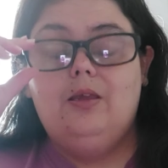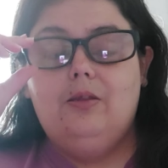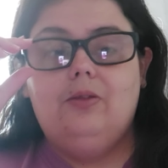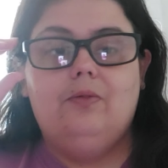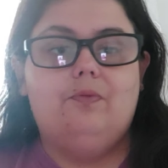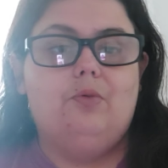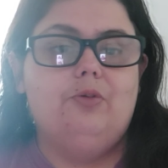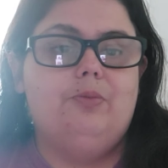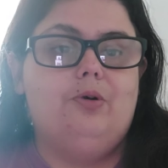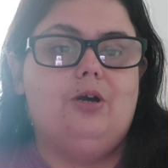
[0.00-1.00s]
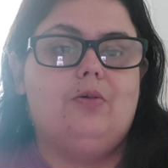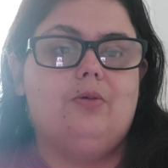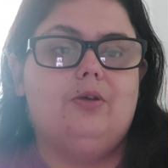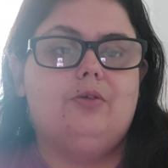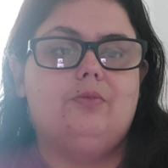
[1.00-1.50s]
The fourth book I
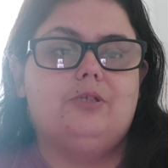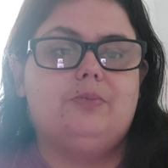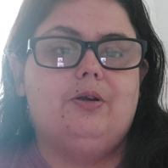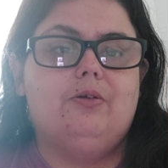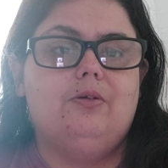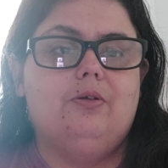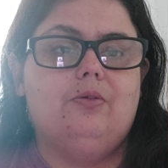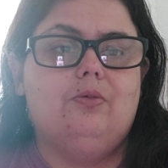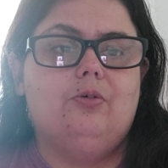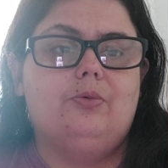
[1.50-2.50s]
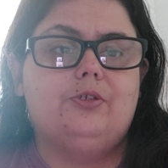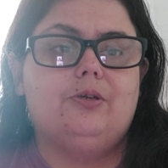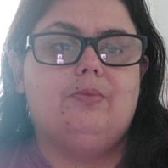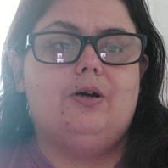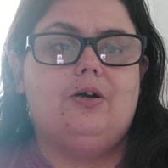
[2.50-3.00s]
read was
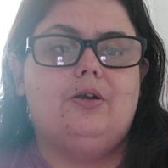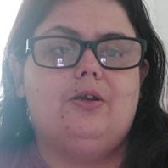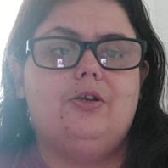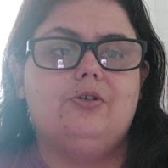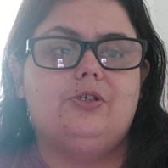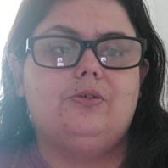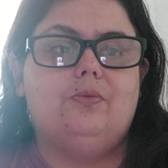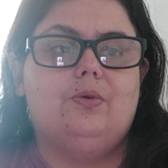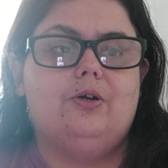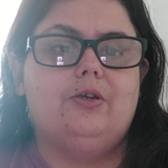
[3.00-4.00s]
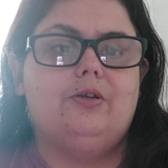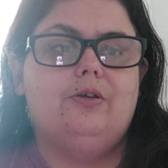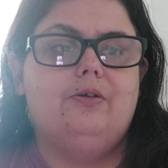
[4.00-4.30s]
Paranormalcy by Kiersten White.